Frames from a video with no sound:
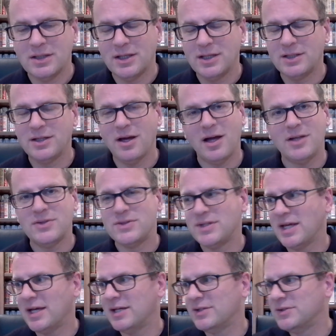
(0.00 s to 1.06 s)
And God
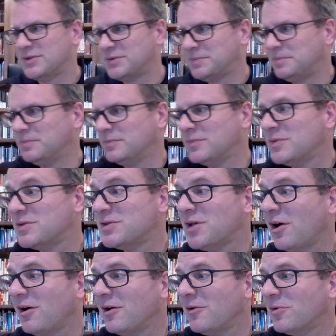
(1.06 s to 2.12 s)
says,
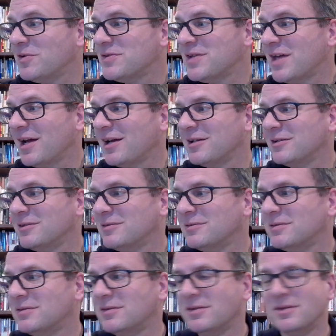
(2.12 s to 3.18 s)
sorry, one second.
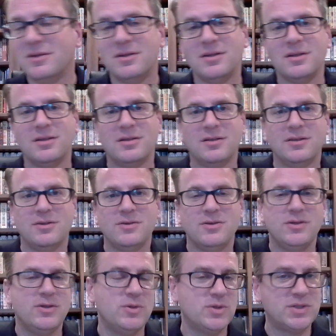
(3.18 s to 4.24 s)

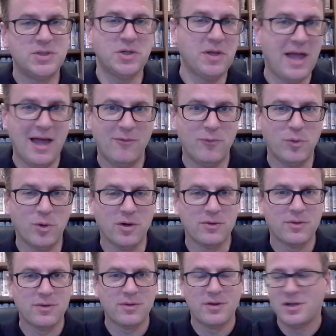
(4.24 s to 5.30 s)
You still have
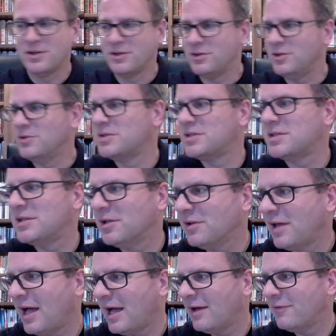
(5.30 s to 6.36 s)
worth. You
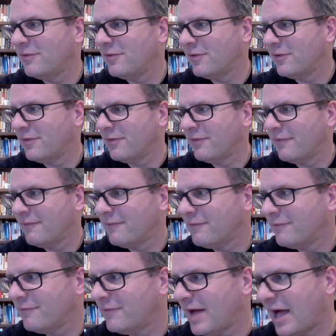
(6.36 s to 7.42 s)
still have
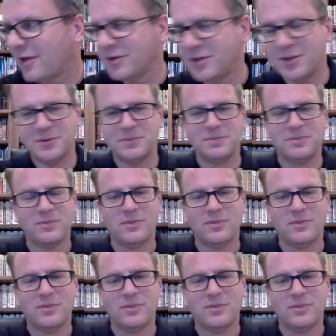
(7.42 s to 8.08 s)
value.